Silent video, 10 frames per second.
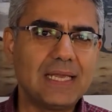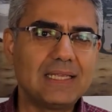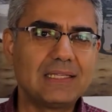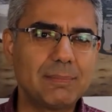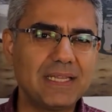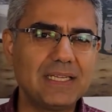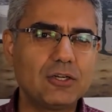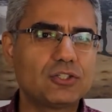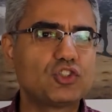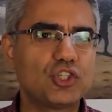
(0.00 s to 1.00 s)
Depending on
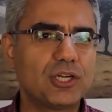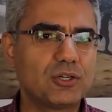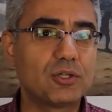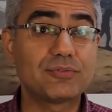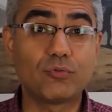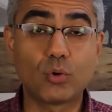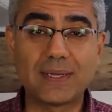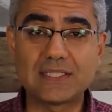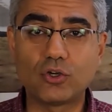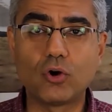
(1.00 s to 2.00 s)
the journal's
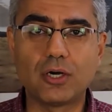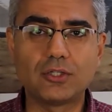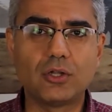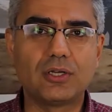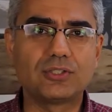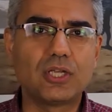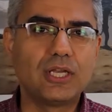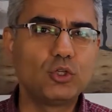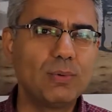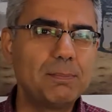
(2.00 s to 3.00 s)
formatting guidelines,
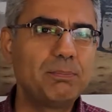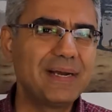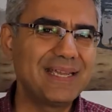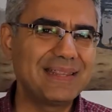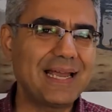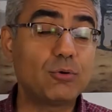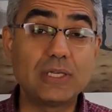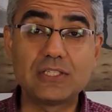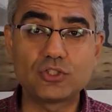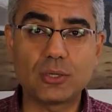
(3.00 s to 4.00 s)
you may break down
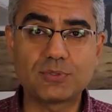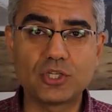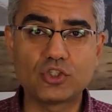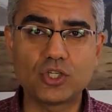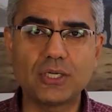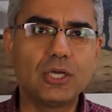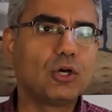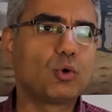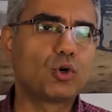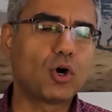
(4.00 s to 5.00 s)
each subsection
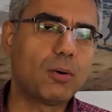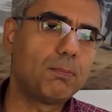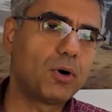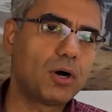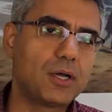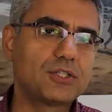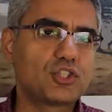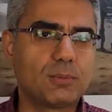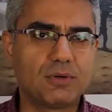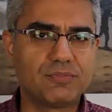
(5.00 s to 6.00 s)
or combine
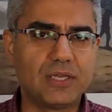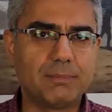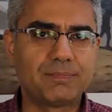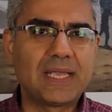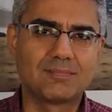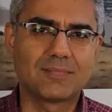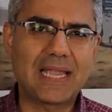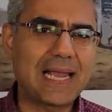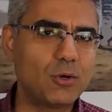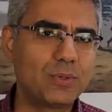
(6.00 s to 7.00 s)
some of them.
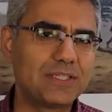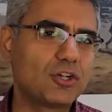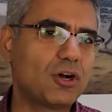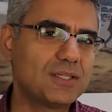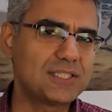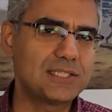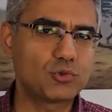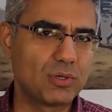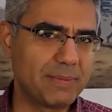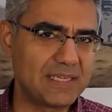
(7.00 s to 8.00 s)
However, the content
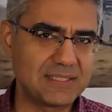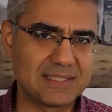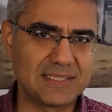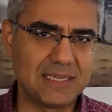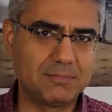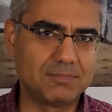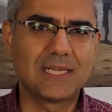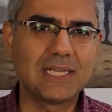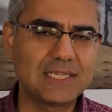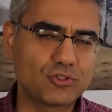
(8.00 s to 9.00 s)
remains the same.
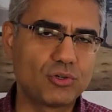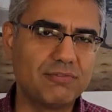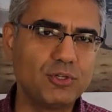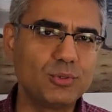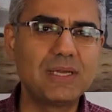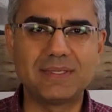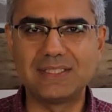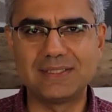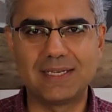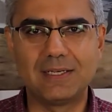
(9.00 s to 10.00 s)
Let's review them in
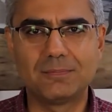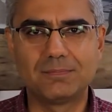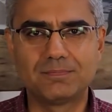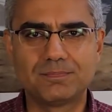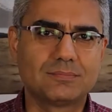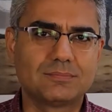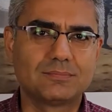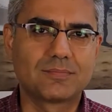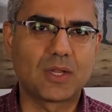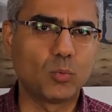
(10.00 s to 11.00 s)
detail.
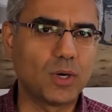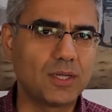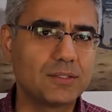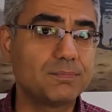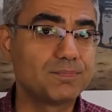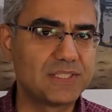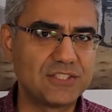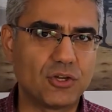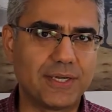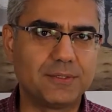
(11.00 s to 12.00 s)
1.
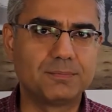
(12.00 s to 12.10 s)
Design.